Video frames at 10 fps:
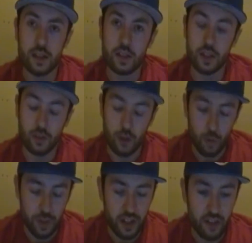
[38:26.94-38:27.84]
So, I
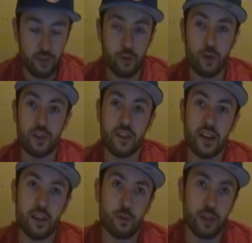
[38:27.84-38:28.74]
hope you guys enjoyed
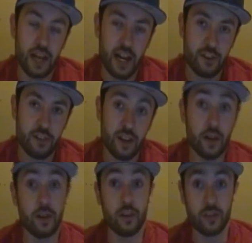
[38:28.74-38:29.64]
today's reaction
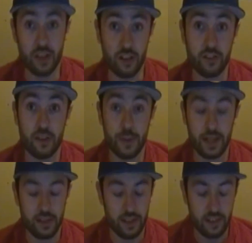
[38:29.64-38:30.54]
and discussion
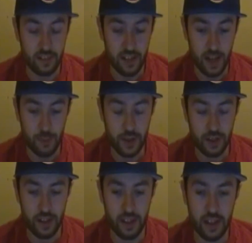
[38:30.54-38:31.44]
about this
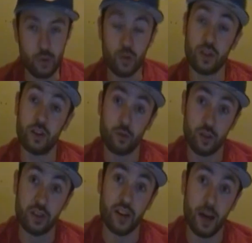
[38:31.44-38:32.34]
topic. I think it was an
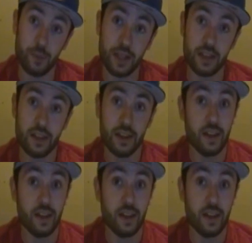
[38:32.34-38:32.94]
interesting topic.